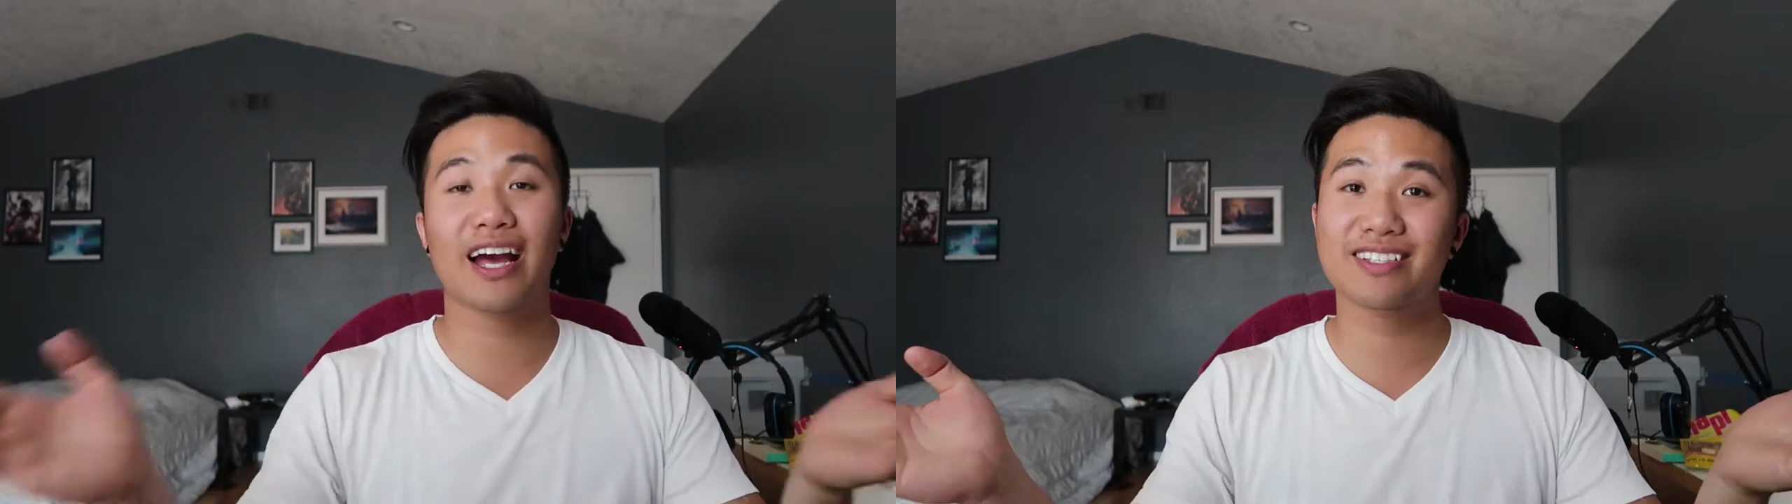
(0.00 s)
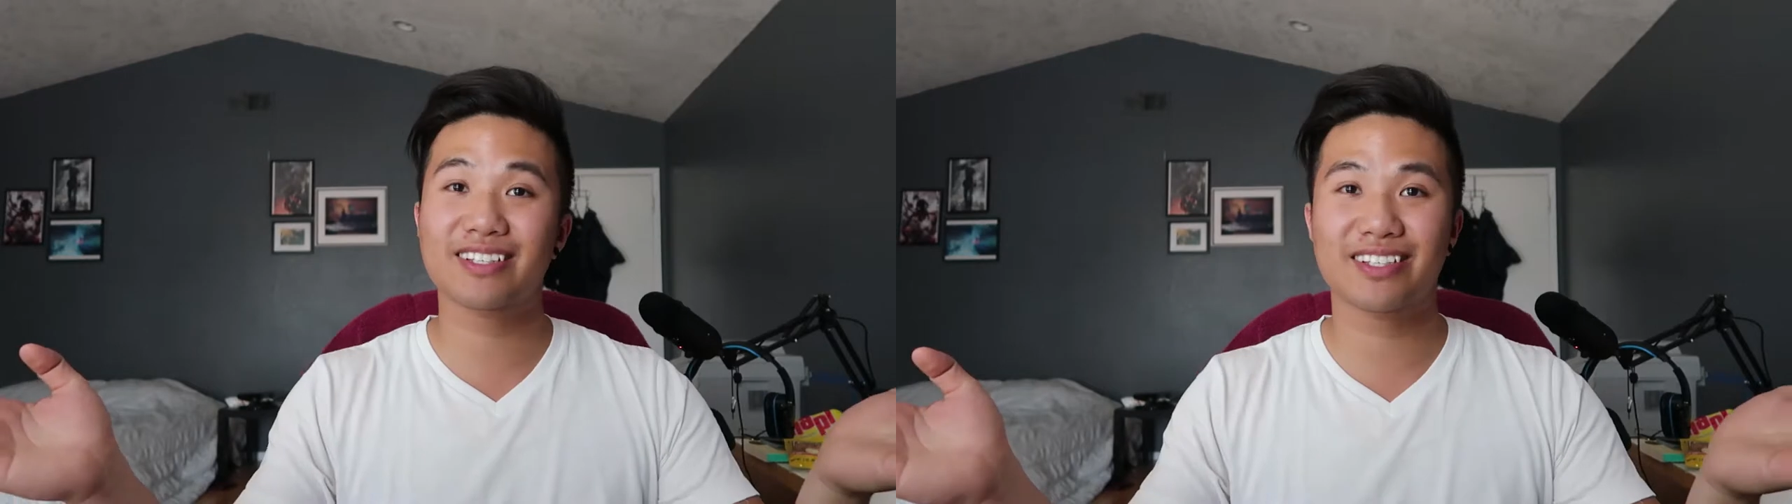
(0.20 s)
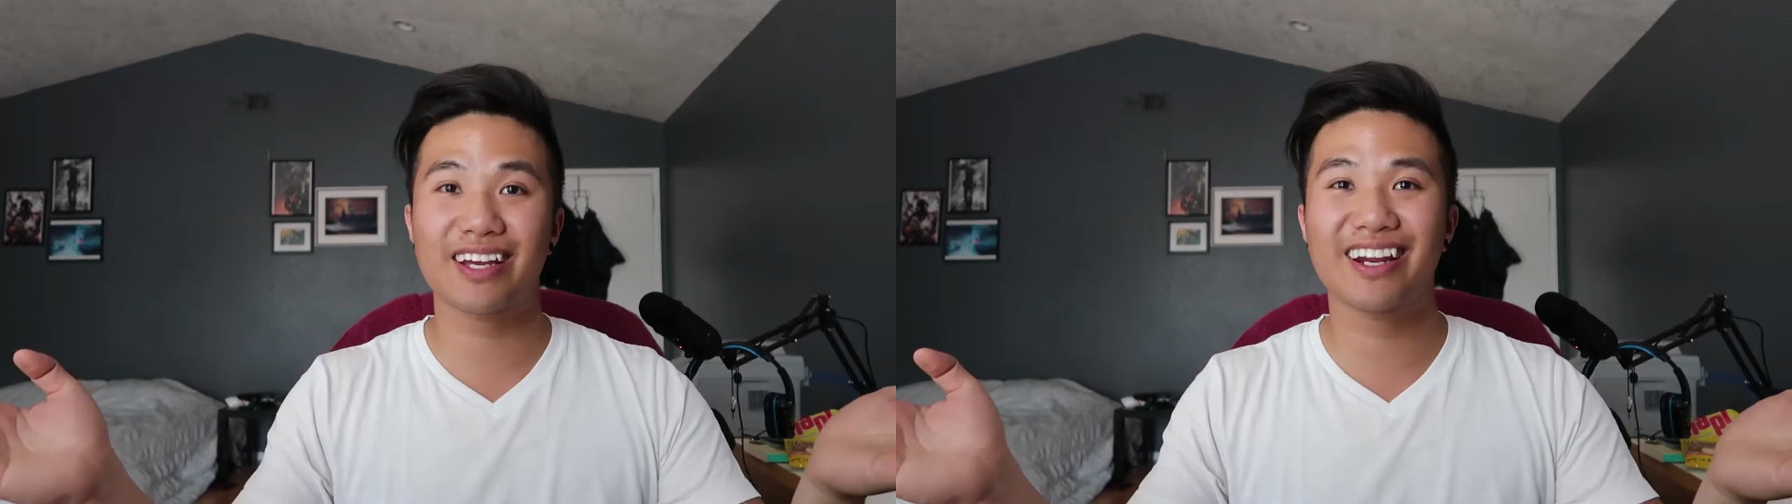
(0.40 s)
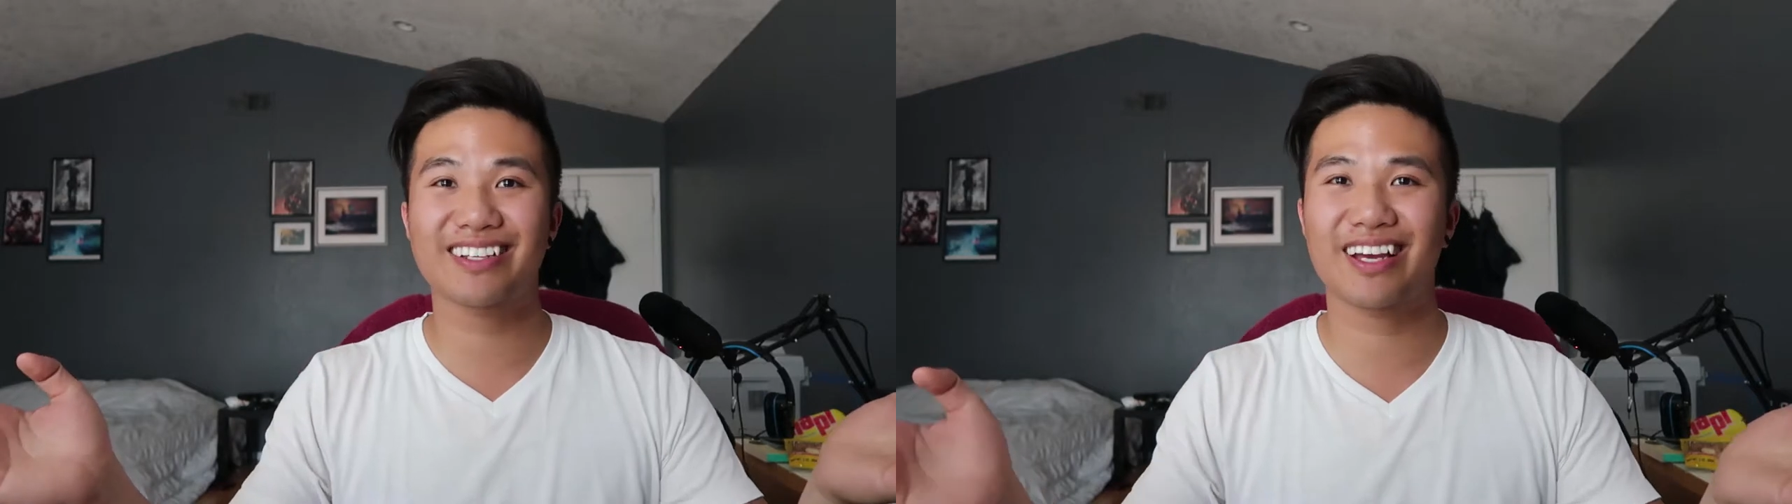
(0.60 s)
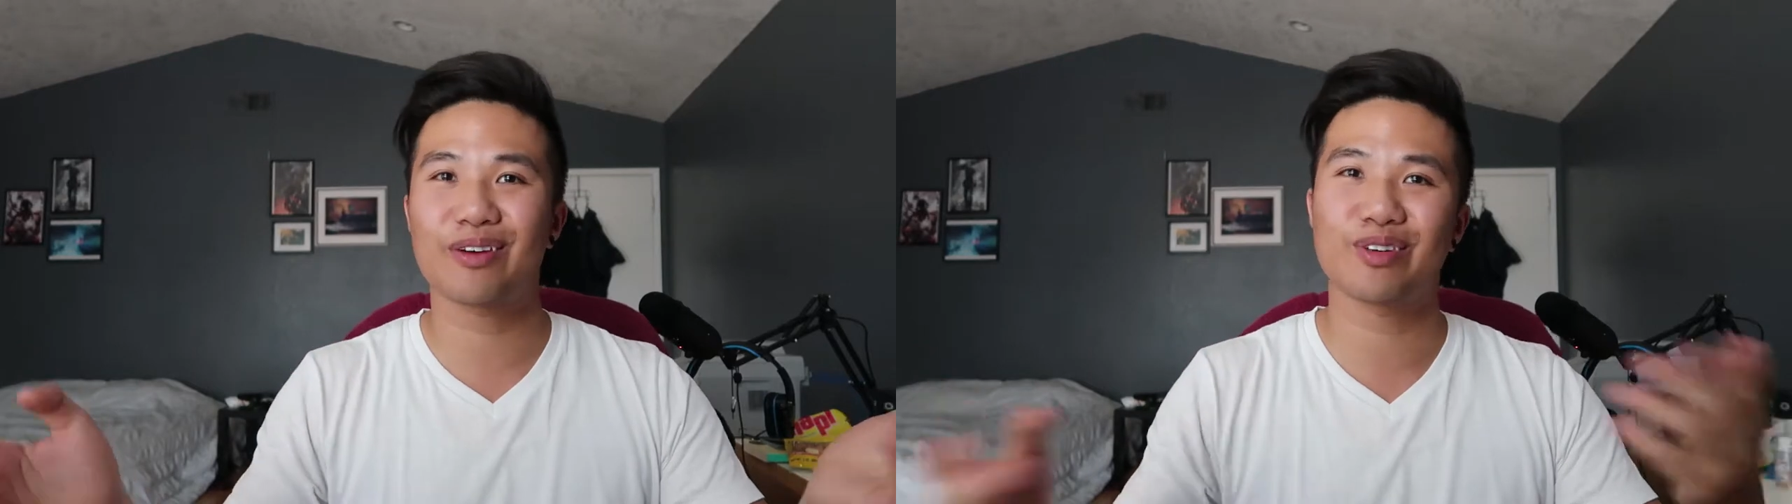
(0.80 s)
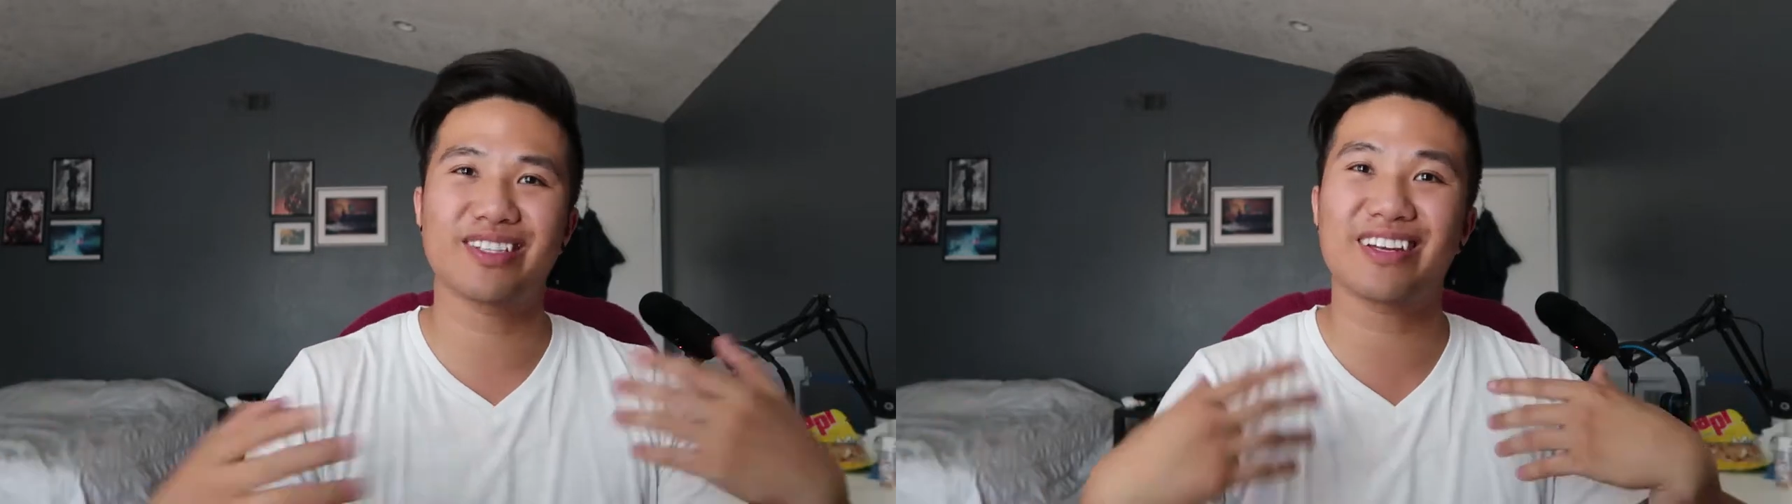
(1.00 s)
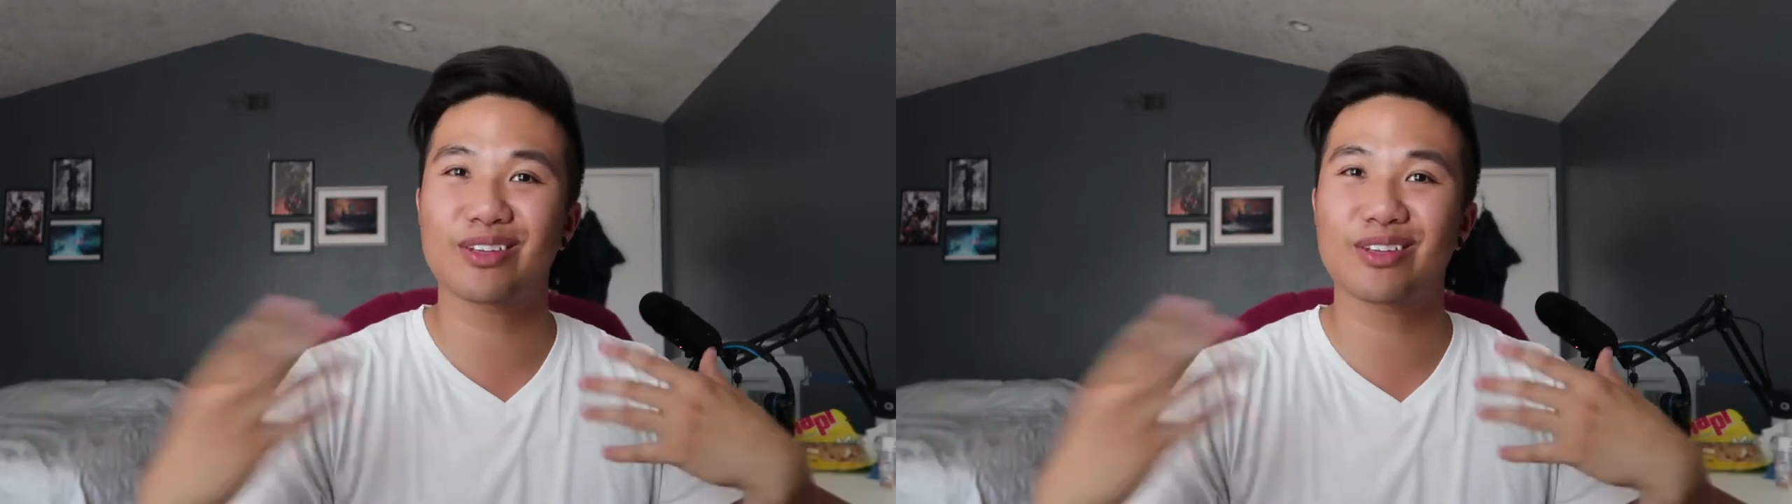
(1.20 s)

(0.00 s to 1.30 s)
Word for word: as excited as I was as